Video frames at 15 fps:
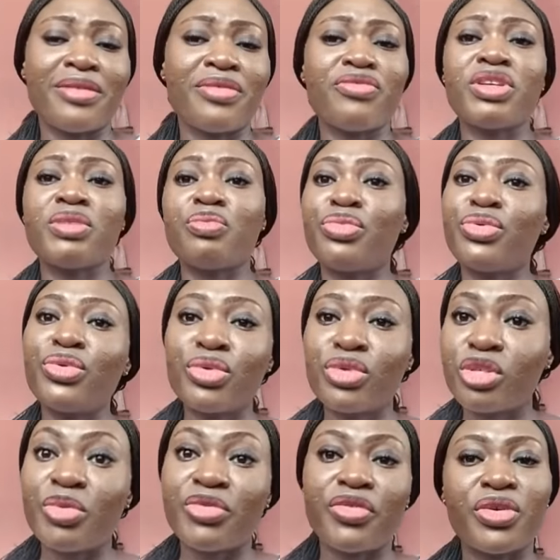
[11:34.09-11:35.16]
Like, read
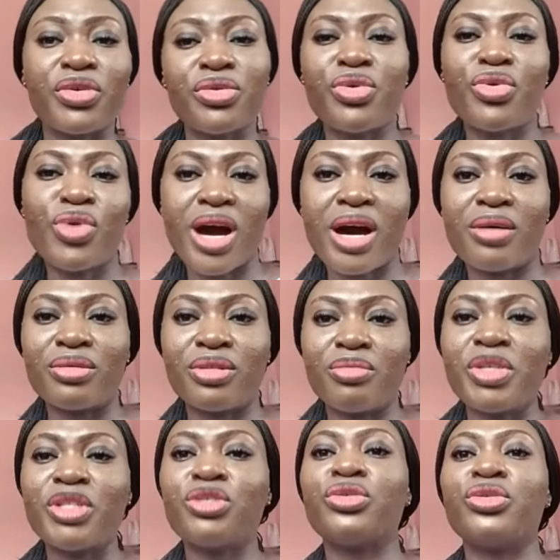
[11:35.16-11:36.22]
books before you go
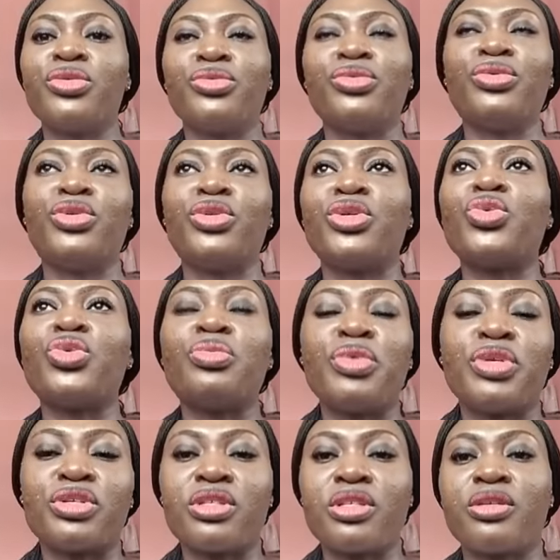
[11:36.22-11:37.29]
out. Make sure you
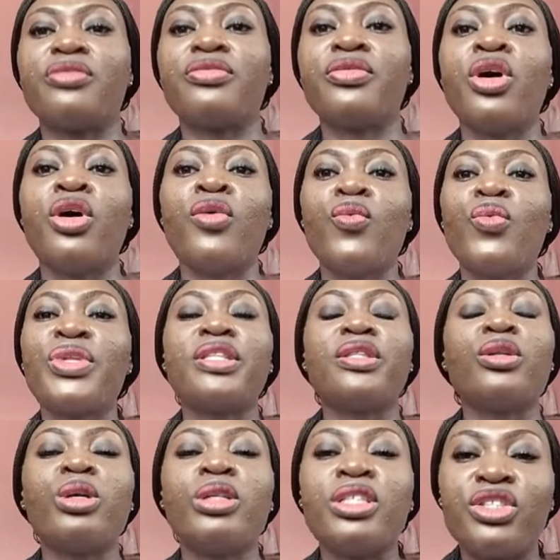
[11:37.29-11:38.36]
equip yourself
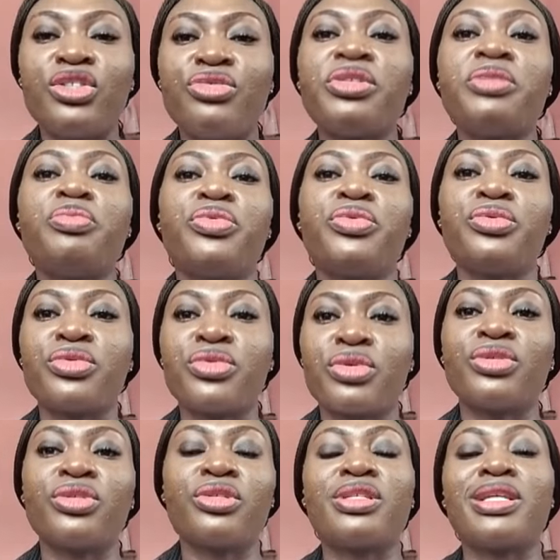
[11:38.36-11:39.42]
with knowledge. Read
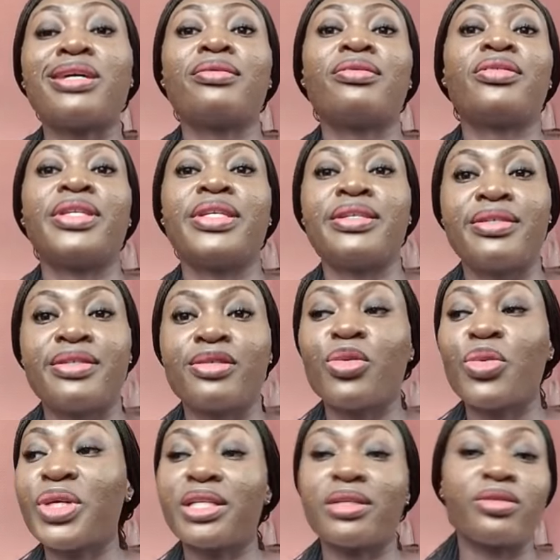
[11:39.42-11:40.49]
books, understand things,
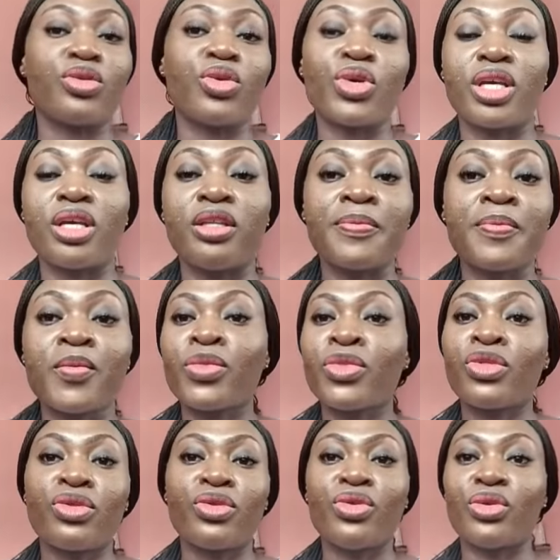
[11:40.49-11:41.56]
so when they're talking,
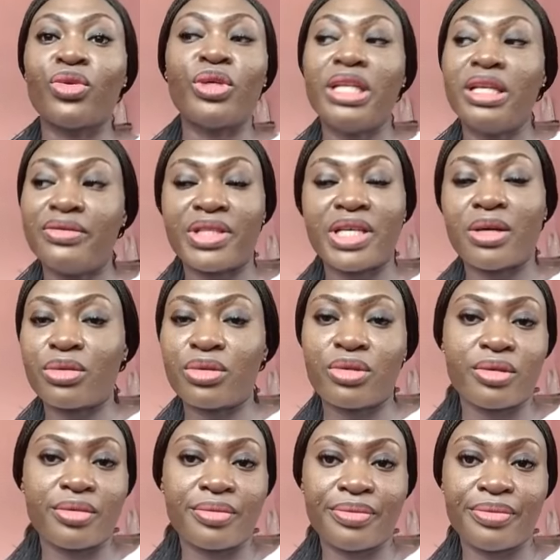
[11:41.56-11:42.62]
you're not left
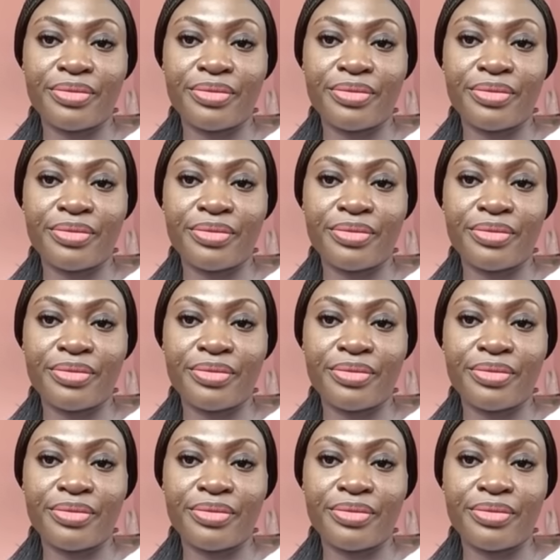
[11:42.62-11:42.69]
out.